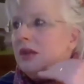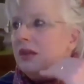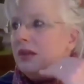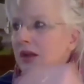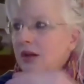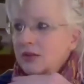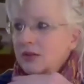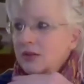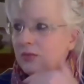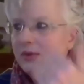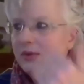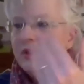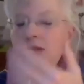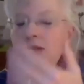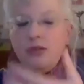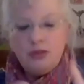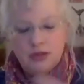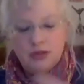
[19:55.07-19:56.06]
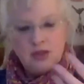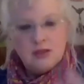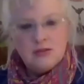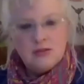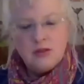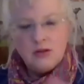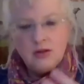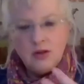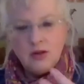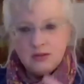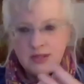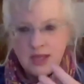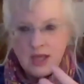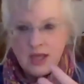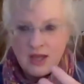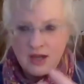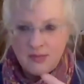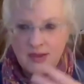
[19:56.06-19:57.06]
there, the real things are called
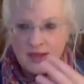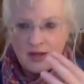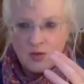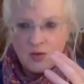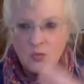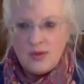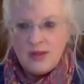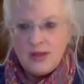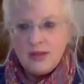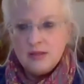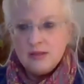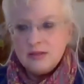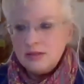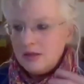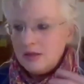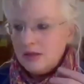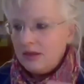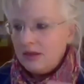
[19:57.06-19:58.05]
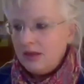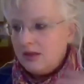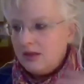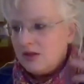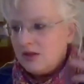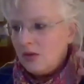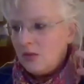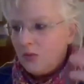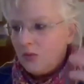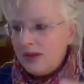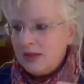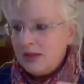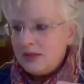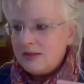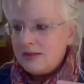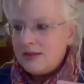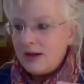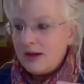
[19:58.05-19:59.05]
katabatic winds these are
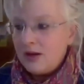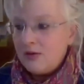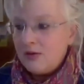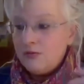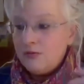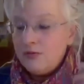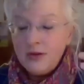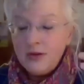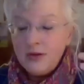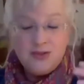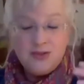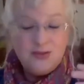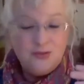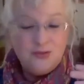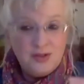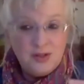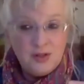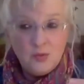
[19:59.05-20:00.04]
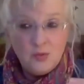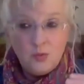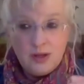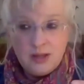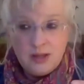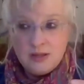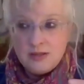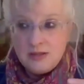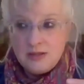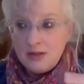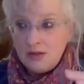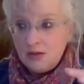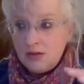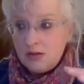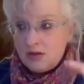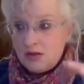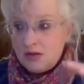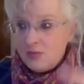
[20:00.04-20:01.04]
winds that are very severe winds that are
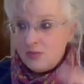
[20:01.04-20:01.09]
caused